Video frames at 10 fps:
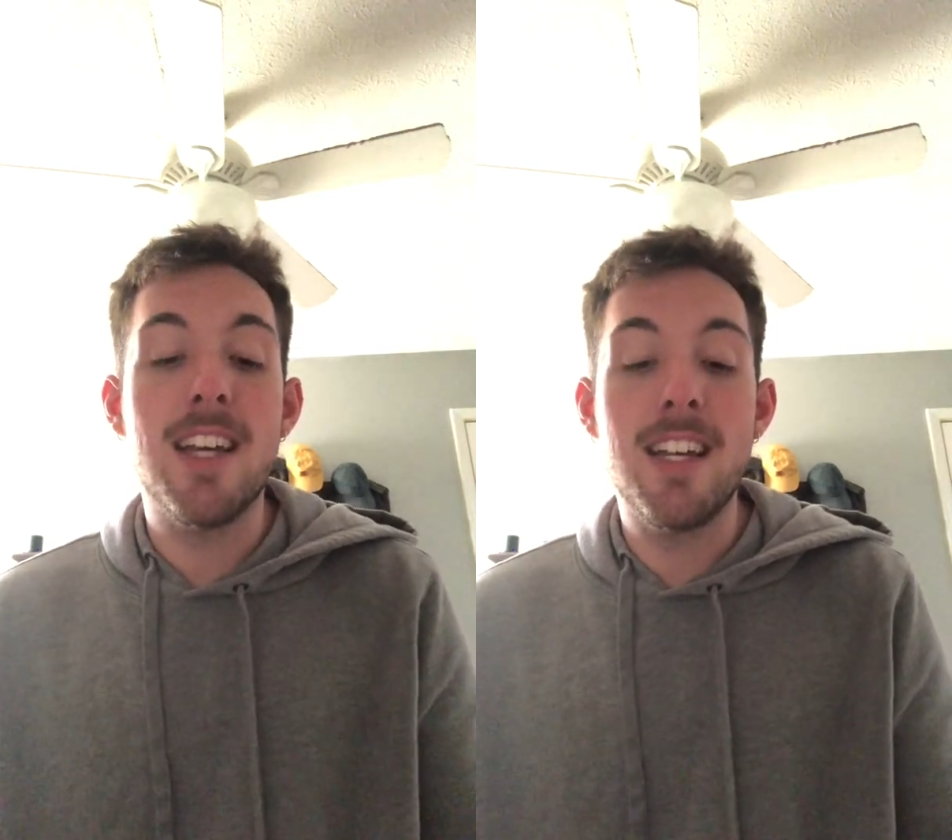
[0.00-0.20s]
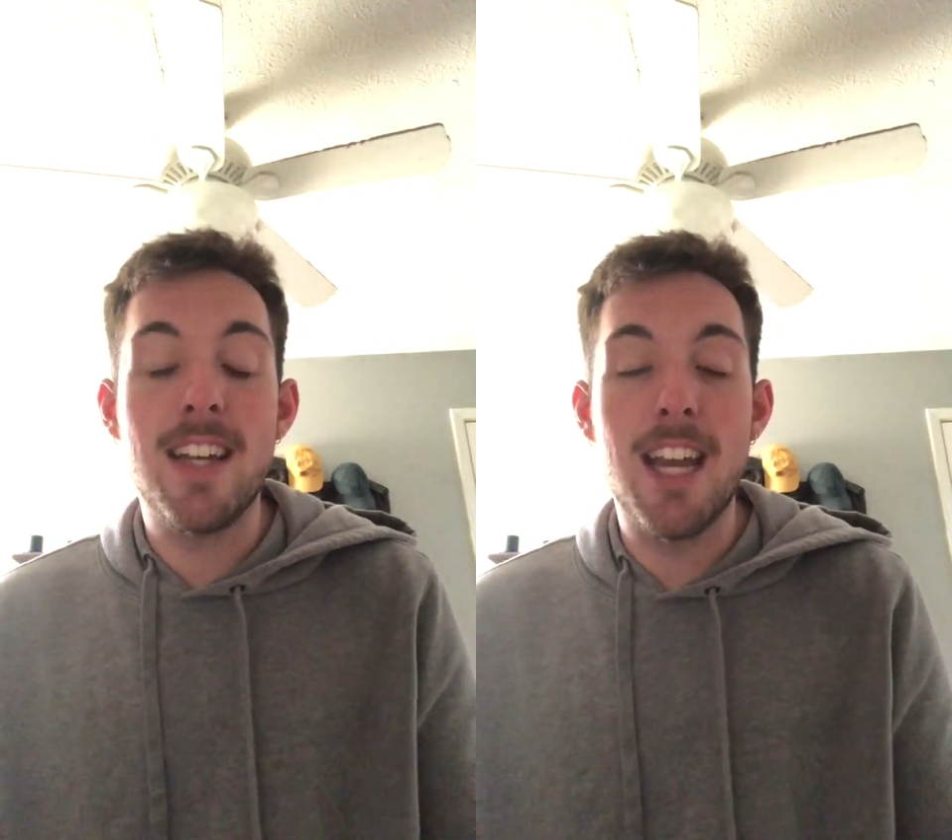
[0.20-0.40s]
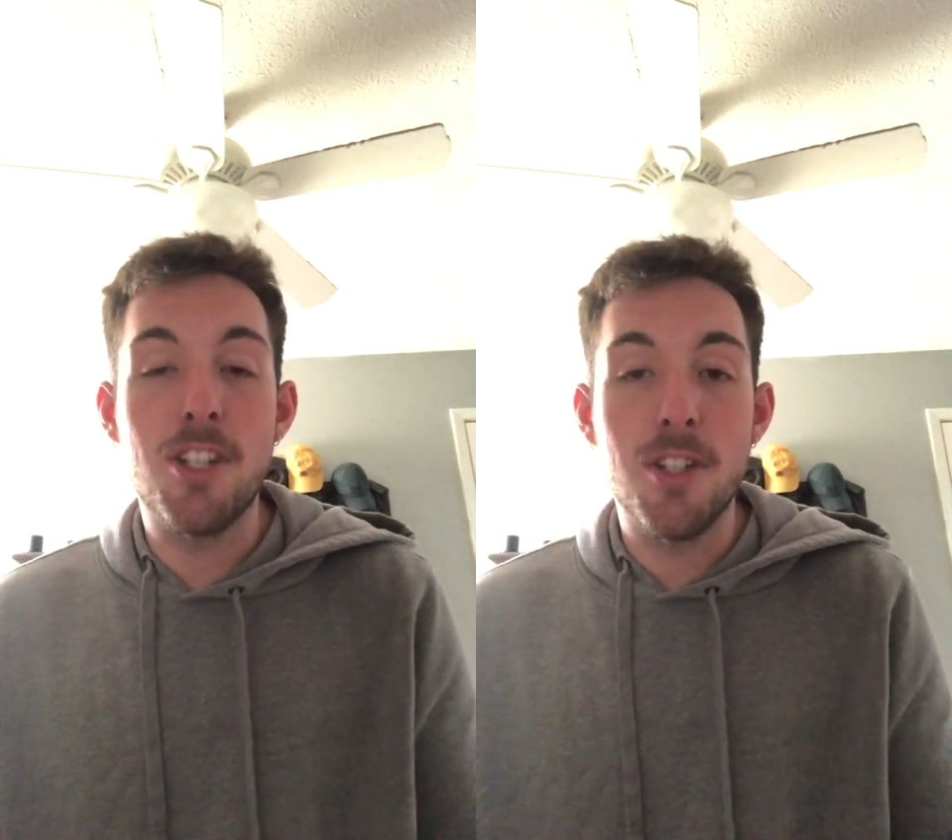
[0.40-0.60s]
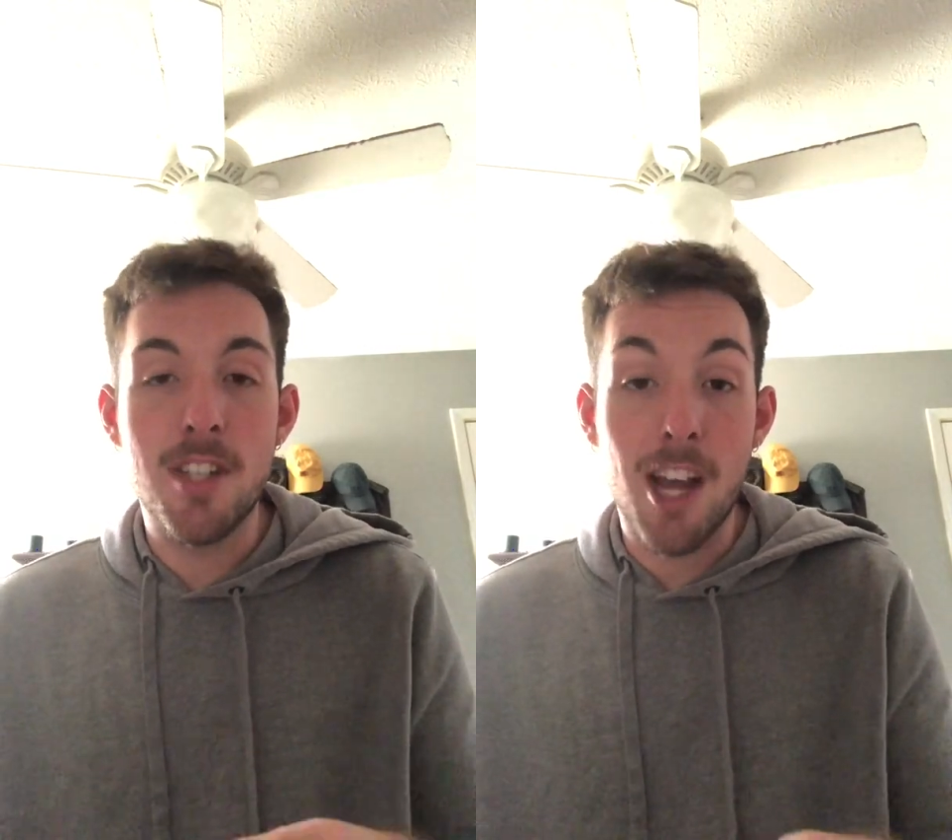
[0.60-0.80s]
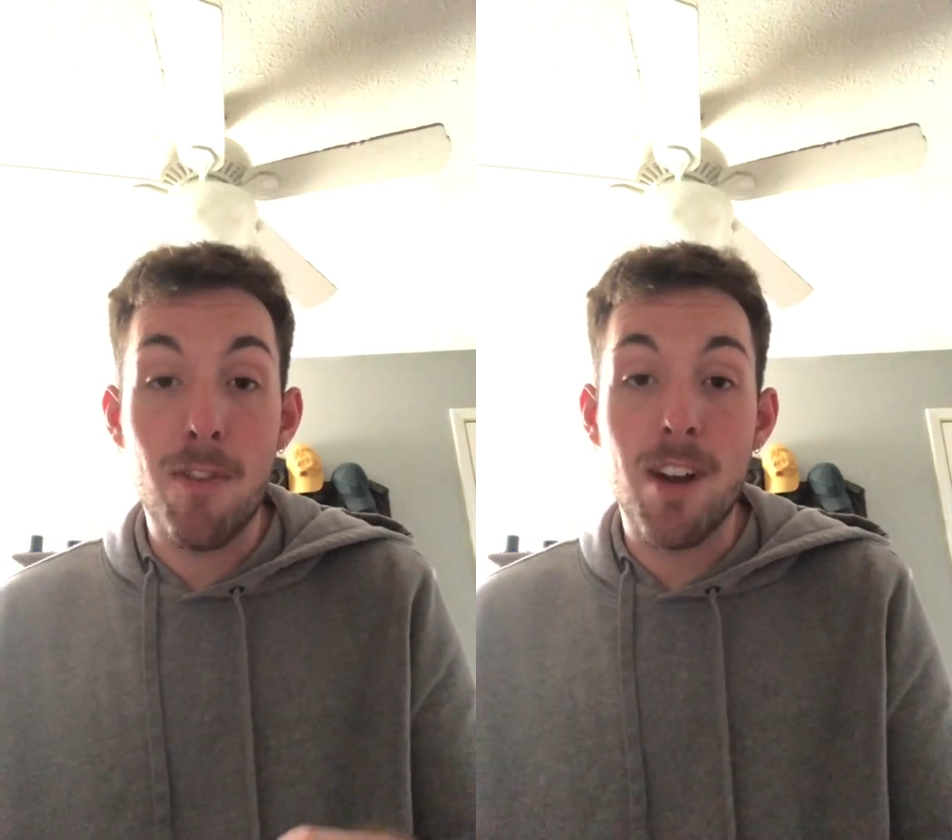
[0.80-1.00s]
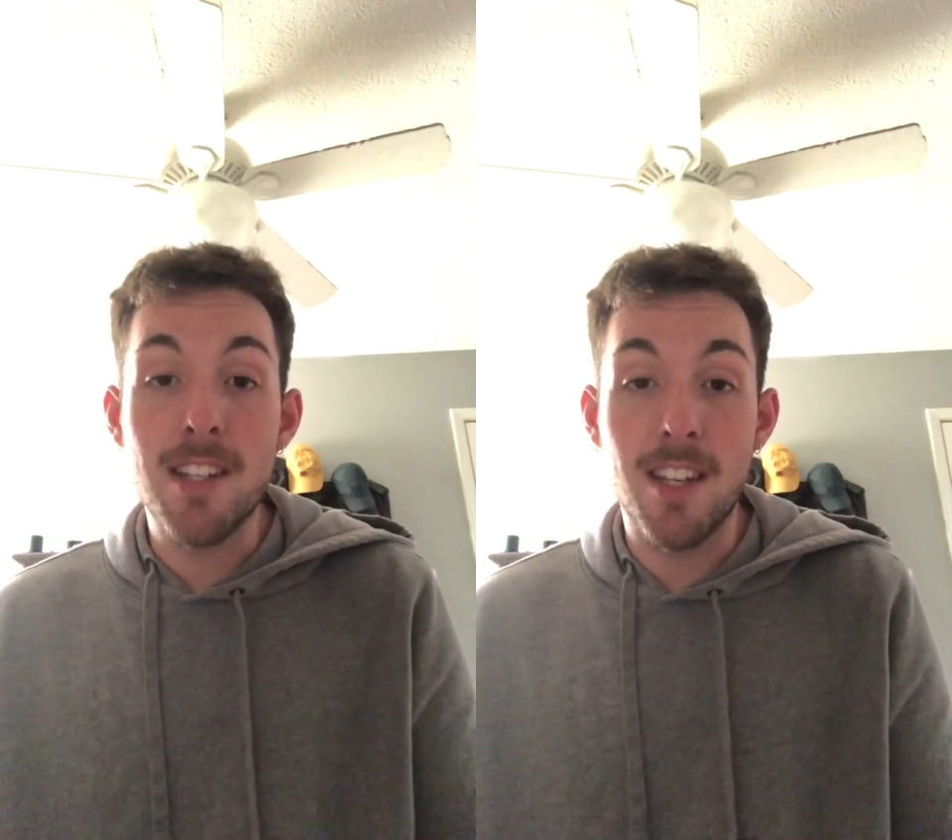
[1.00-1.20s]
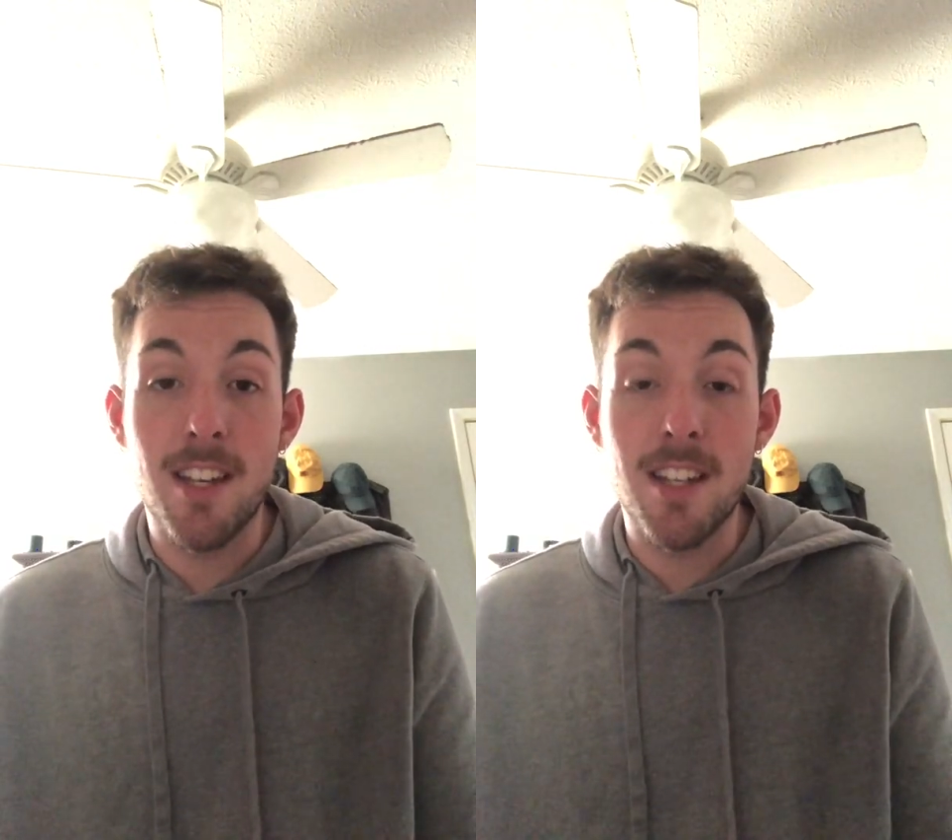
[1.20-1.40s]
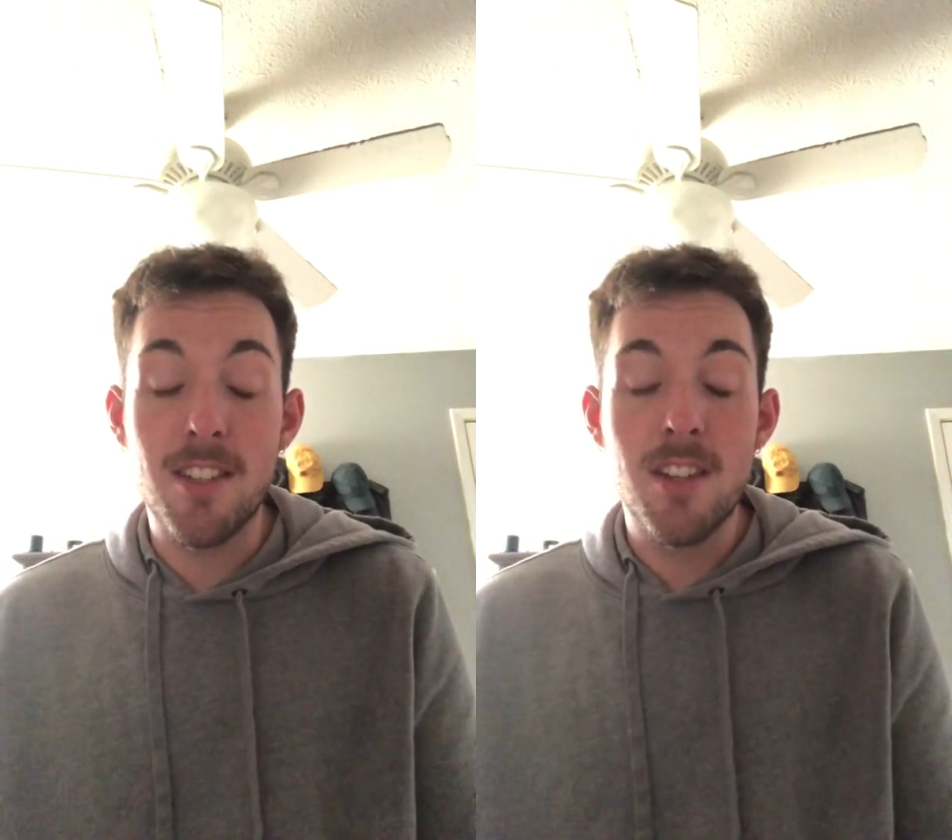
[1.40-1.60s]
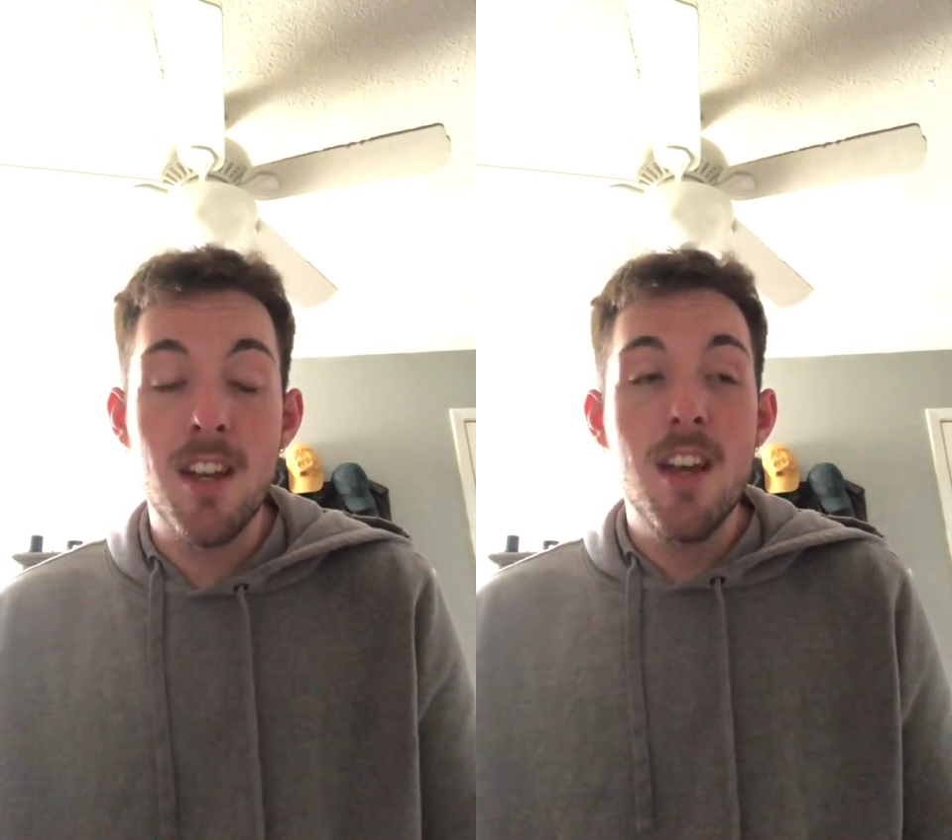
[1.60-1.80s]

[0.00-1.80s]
engages that resonance.